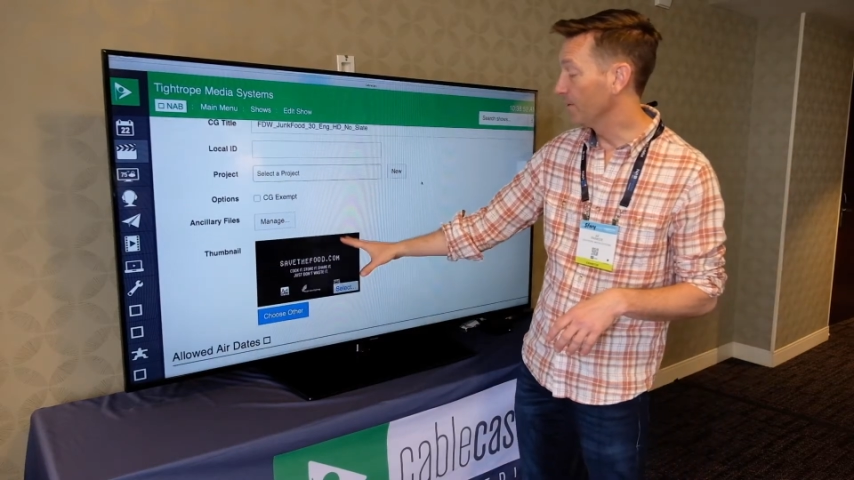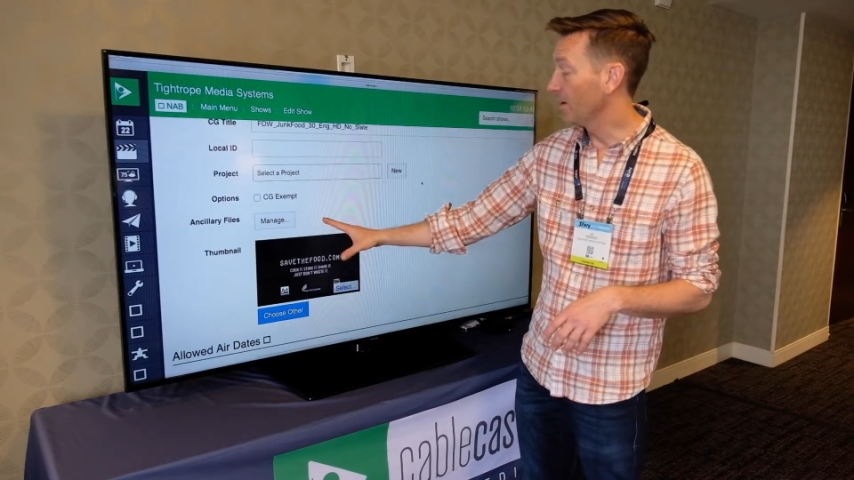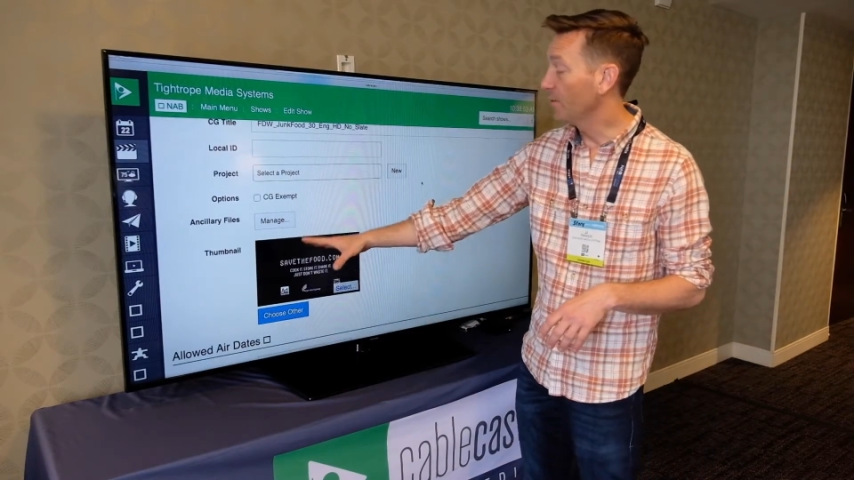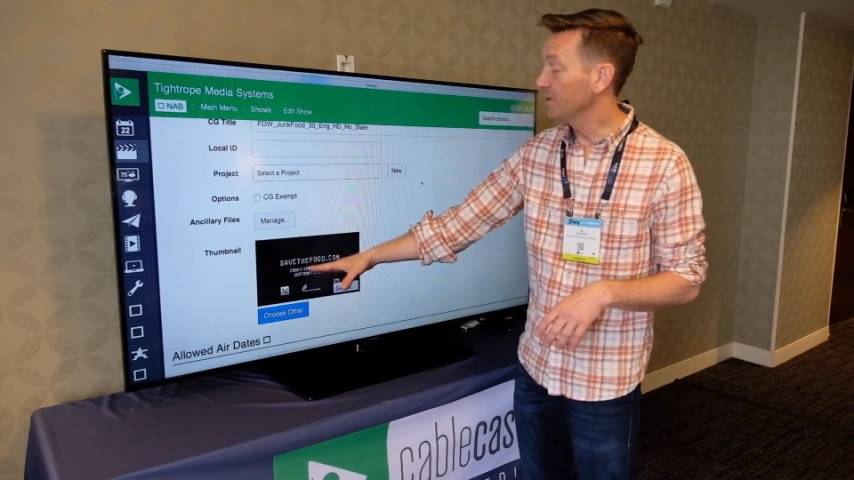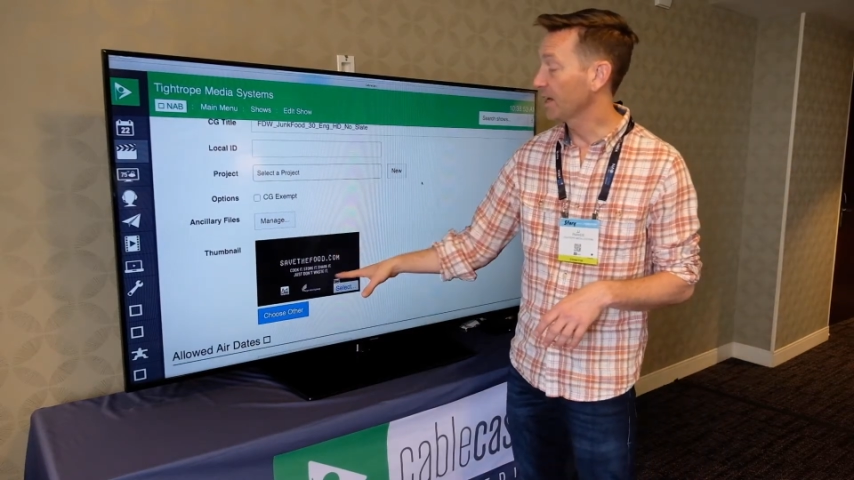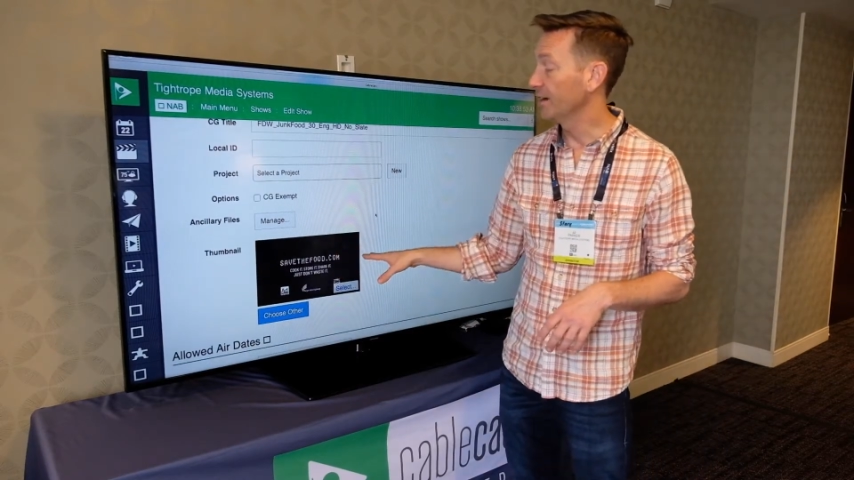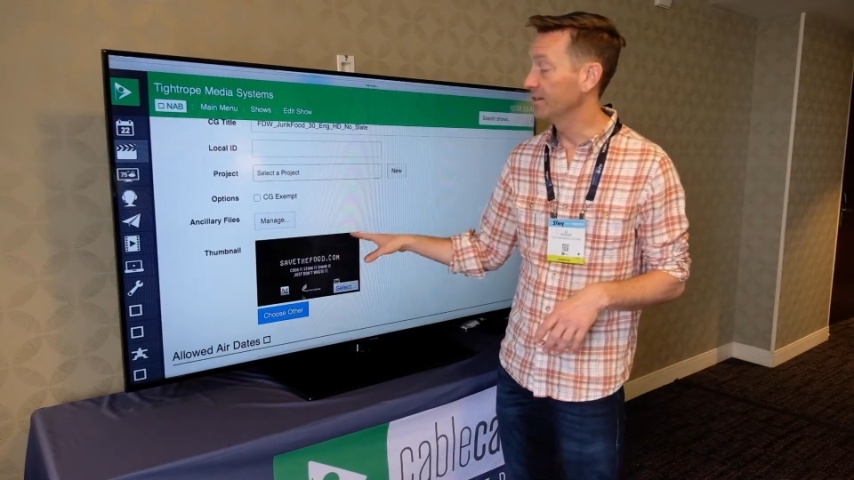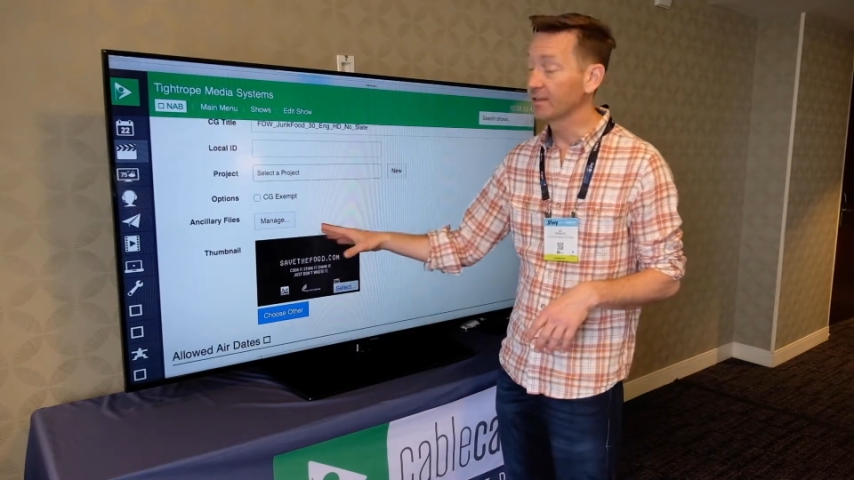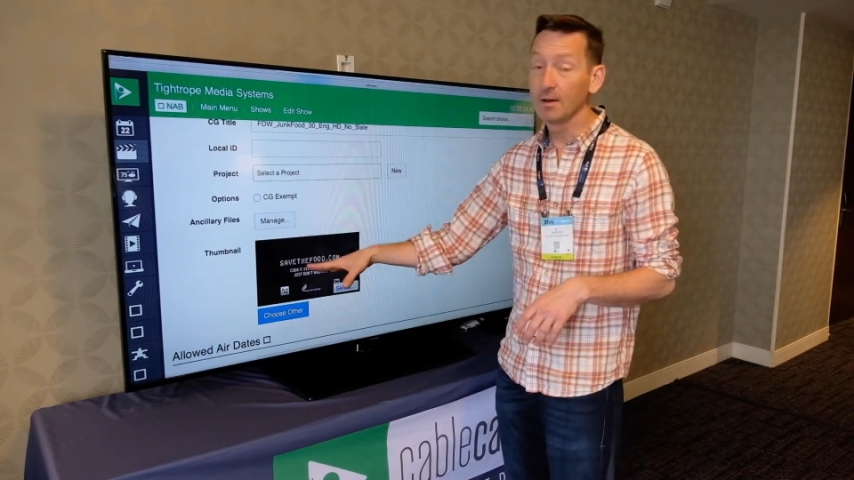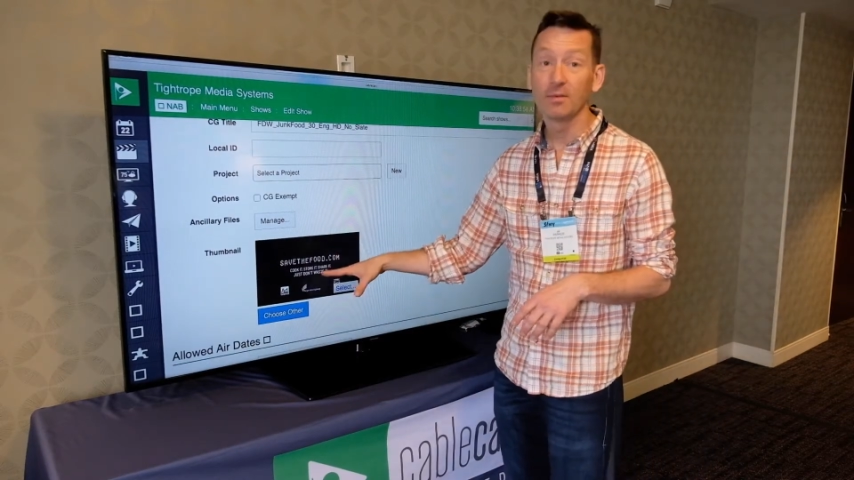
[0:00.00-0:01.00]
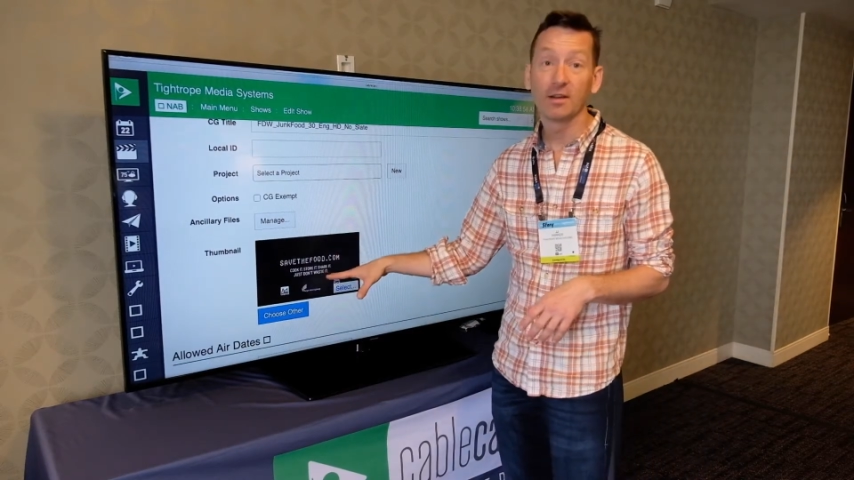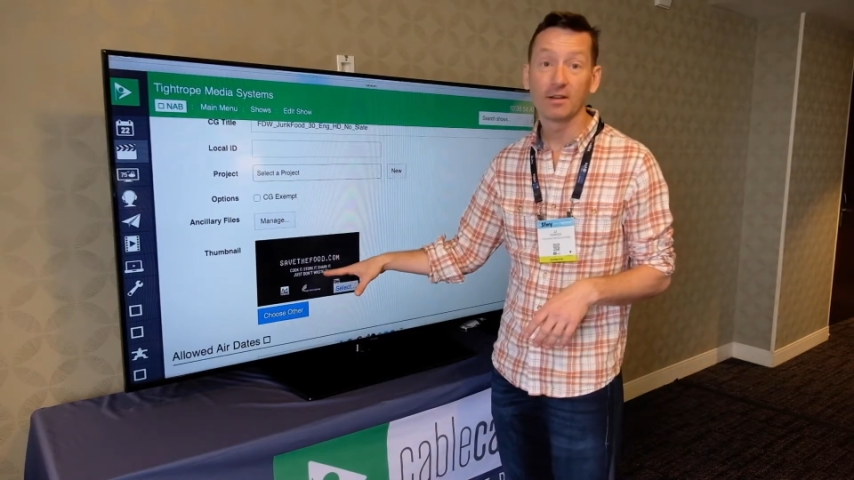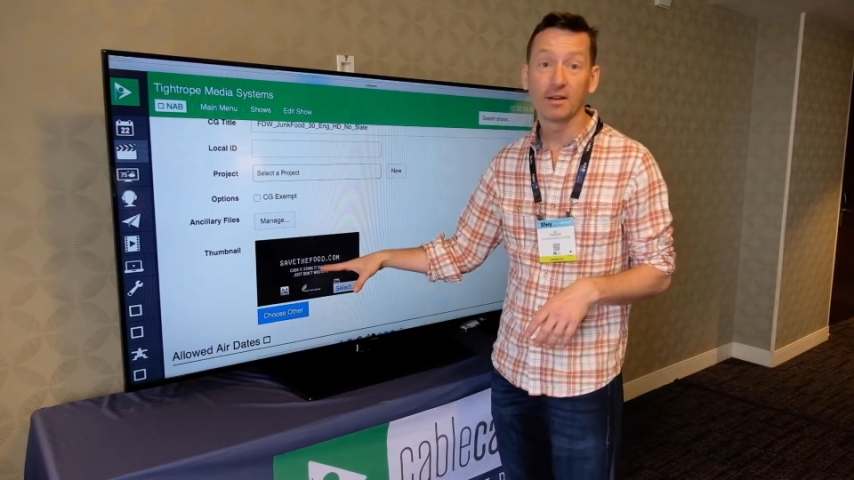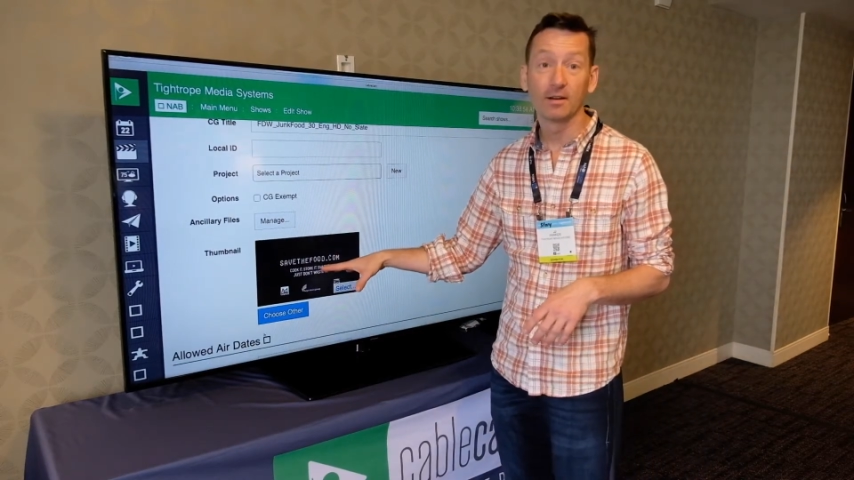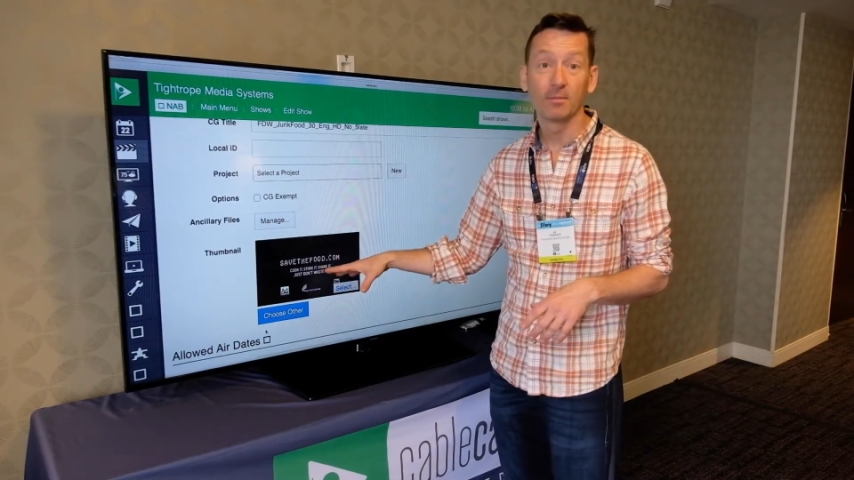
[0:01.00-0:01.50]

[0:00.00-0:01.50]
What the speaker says: always had the thumbnail here,